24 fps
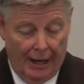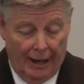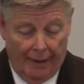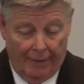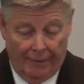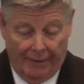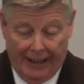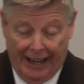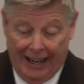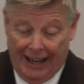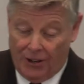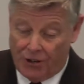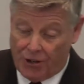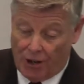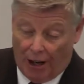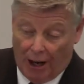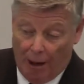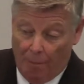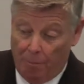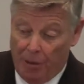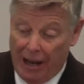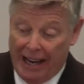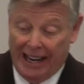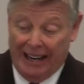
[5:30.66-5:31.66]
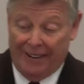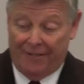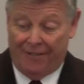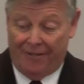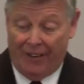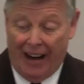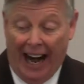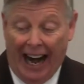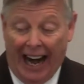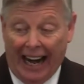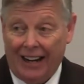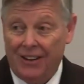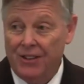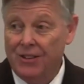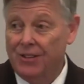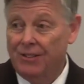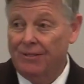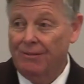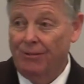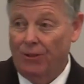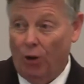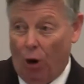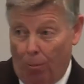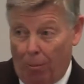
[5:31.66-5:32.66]
These are admitted facts,
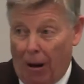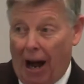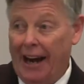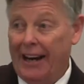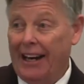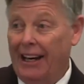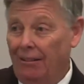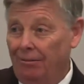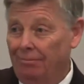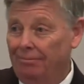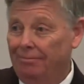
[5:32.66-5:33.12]
nobody.